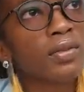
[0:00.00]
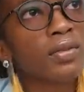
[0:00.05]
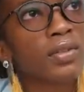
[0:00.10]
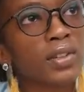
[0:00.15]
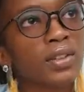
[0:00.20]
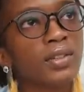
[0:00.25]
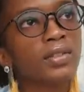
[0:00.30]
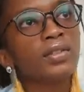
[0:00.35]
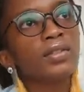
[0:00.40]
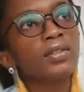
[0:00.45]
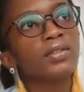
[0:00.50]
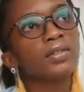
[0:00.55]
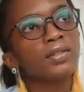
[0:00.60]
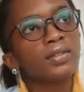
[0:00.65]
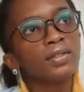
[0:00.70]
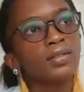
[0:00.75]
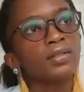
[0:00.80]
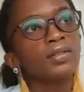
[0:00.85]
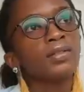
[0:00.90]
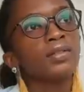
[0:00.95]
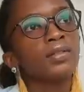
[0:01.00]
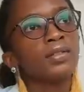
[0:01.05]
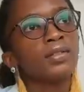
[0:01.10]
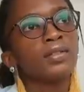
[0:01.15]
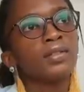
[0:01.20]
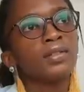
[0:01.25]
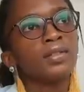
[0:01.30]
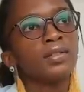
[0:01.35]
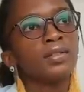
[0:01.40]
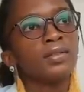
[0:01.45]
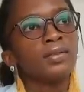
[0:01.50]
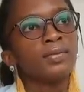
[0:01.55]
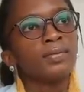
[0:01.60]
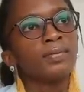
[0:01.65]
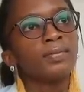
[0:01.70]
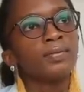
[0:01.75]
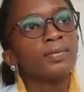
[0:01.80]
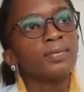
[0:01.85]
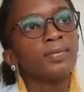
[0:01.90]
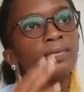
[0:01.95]
What advice would you give for her
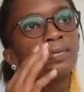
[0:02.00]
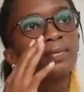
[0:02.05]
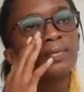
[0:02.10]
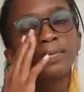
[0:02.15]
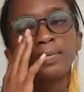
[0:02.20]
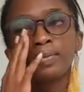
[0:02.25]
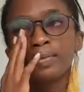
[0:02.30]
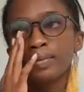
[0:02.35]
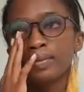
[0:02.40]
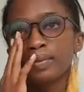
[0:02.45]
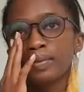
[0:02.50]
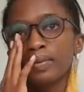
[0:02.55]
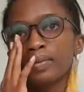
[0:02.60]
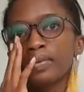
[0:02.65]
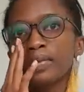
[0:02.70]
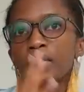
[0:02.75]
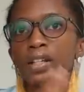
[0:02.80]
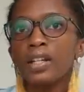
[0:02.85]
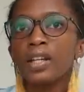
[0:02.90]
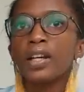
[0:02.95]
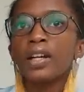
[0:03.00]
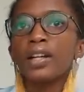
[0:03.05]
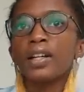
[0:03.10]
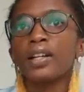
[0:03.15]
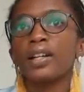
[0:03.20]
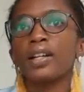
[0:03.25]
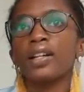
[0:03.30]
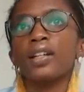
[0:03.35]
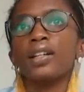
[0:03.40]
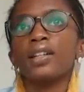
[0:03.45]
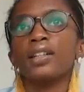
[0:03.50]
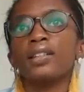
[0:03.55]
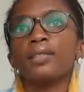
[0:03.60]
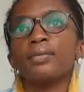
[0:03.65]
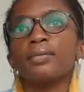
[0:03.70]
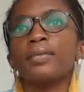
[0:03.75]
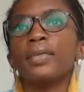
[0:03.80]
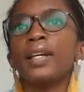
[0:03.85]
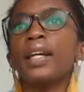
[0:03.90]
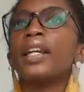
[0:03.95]
or him who's
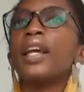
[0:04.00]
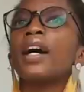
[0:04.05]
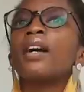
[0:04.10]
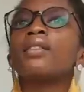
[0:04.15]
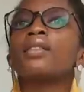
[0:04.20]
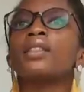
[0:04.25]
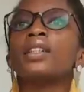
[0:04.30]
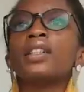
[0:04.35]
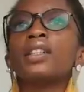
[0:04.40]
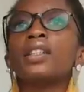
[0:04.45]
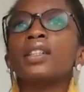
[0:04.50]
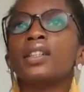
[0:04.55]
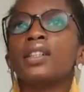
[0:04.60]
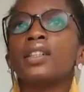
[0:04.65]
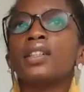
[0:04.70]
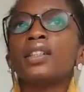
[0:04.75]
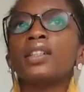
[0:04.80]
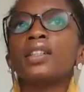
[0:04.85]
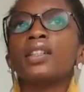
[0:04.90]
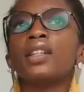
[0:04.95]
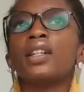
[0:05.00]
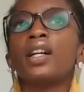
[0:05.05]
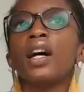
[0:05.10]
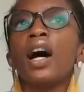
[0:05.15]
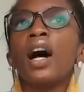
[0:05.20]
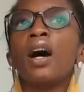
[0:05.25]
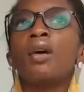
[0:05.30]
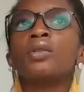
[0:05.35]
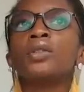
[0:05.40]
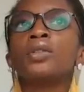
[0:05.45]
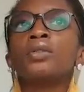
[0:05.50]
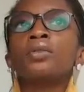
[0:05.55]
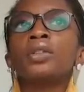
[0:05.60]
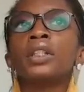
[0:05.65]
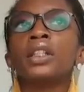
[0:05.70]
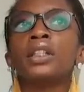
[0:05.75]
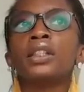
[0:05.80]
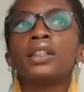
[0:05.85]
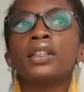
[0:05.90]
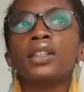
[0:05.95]
aspiring to be you? I would
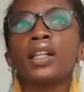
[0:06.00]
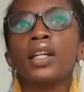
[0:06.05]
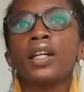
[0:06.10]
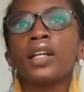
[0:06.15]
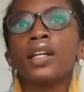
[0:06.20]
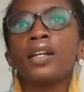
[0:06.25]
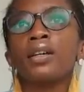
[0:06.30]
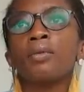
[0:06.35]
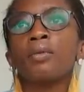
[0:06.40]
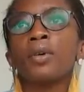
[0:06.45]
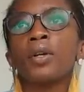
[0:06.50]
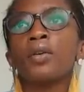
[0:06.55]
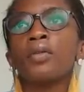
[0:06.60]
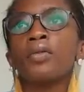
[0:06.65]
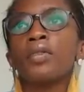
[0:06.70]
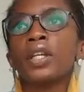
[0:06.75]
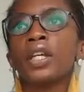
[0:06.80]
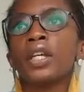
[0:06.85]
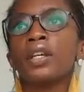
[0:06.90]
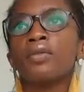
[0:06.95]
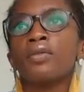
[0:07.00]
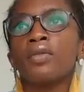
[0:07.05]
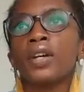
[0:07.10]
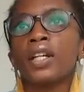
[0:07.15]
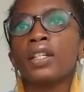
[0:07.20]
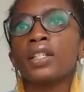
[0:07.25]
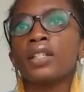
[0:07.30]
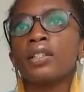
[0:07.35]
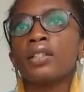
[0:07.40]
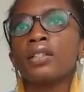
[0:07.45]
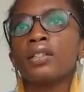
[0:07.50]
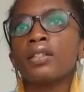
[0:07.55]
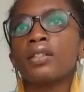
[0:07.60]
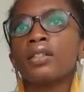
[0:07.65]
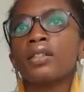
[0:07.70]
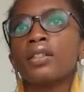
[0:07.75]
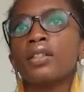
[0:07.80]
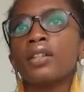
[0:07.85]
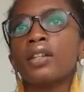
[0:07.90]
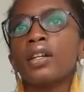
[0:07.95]
really say one of the advice,
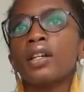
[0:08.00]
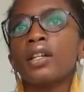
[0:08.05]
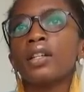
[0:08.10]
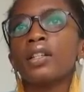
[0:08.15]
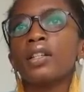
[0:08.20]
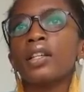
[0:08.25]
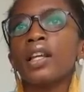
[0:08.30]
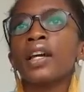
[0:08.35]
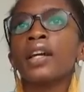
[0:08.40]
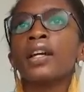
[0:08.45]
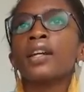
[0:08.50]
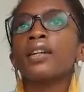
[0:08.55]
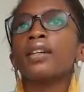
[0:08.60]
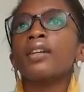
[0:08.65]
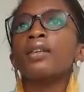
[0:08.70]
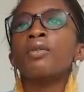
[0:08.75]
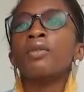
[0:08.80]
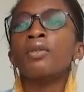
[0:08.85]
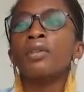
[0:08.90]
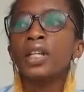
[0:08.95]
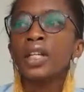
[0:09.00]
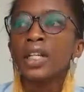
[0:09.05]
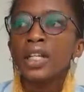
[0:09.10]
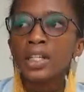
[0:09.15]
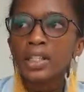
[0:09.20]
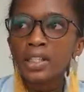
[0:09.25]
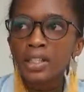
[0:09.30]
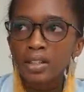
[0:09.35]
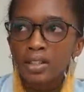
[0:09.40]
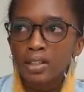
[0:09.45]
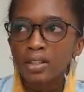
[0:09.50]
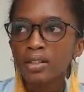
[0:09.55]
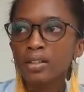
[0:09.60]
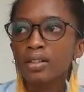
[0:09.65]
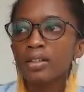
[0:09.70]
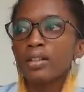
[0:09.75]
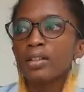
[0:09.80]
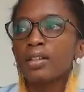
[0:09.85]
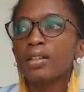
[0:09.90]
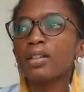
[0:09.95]
like, read.
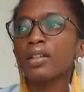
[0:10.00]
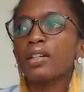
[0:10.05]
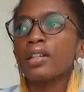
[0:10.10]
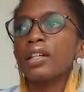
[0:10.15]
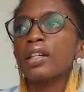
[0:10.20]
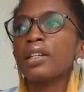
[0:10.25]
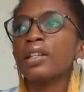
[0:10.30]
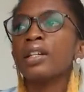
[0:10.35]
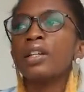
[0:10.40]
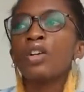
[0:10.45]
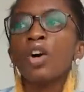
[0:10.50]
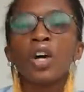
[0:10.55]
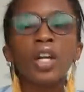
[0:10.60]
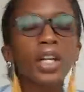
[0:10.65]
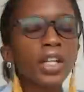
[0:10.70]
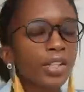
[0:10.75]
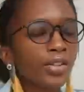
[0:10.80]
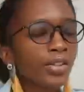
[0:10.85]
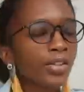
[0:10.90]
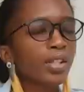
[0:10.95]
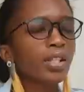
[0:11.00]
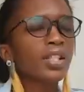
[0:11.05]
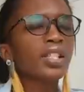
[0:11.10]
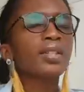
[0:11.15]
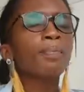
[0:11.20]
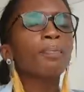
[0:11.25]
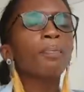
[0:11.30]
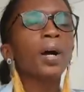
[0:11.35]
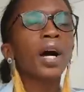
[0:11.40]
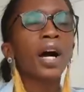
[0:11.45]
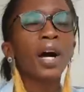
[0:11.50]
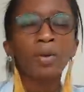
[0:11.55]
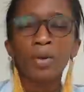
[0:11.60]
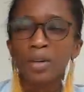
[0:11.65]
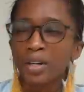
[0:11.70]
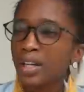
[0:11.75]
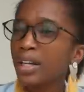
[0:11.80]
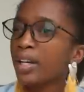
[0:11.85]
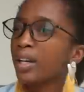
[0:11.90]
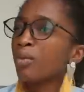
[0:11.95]
Knowledge is
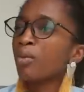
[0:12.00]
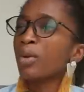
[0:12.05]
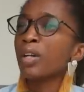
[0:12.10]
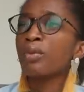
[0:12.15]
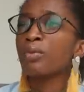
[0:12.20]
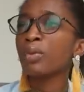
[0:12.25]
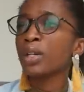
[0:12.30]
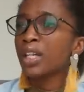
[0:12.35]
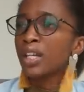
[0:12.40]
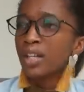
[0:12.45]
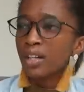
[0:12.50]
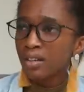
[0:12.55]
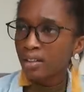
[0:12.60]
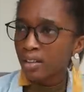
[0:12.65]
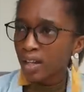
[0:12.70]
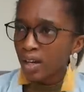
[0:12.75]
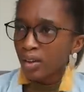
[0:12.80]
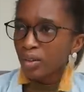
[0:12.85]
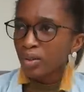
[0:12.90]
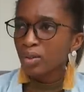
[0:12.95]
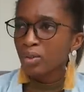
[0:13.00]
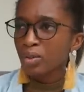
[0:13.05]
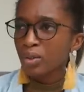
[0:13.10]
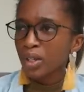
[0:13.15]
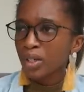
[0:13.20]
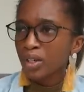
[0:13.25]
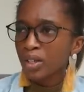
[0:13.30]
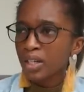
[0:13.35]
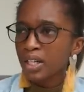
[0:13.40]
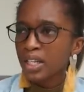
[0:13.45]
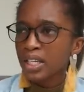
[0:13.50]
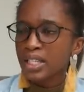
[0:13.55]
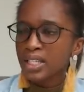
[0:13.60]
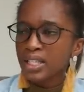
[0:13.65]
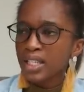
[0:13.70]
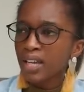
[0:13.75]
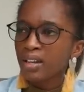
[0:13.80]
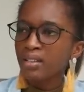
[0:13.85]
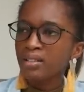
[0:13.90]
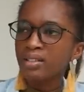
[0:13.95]
power. Like, when we hear that on Twitter, it mm-hmm.
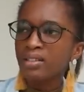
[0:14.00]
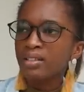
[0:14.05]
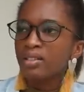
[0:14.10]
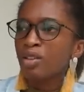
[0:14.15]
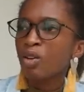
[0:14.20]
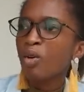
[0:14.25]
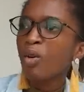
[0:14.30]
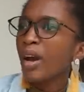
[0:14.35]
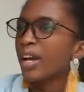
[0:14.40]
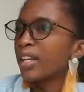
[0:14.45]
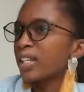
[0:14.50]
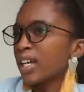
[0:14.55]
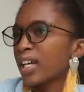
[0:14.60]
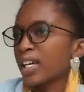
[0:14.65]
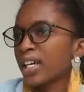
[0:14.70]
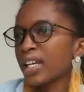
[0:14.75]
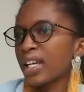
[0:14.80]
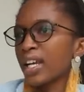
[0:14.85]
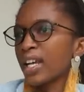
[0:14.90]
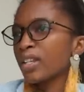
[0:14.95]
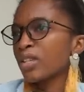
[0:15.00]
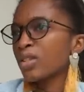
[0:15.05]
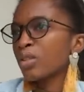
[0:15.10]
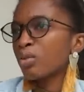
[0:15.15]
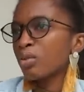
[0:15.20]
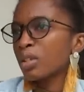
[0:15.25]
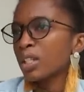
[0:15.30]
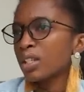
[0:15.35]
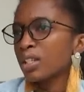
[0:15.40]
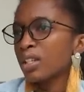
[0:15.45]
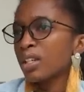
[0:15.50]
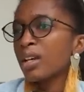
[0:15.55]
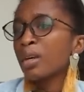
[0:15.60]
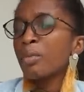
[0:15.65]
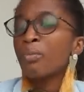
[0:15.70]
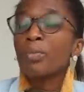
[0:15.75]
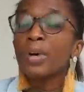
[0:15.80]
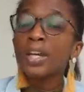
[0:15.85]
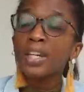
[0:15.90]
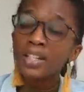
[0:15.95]
sounds quite like a nice tweet,
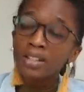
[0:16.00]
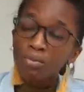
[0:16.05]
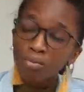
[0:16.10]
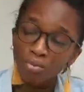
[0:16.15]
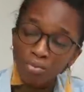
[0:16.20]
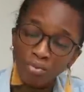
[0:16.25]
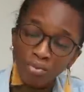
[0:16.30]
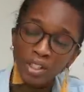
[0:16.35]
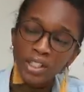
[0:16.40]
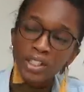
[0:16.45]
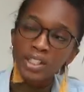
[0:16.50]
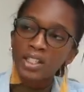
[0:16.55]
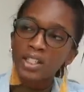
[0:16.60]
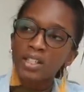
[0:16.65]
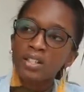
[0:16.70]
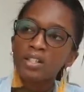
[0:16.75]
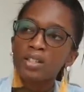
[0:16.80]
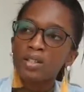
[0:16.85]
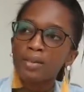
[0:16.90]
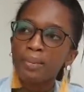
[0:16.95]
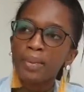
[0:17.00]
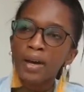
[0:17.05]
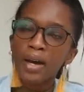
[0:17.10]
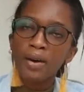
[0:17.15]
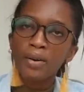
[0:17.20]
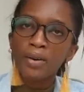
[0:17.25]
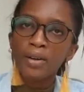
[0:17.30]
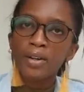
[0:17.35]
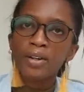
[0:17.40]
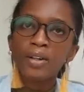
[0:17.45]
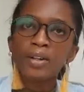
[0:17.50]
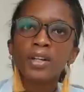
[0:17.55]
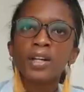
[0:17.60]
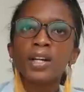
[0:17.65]
mm-hmm. but it really is power.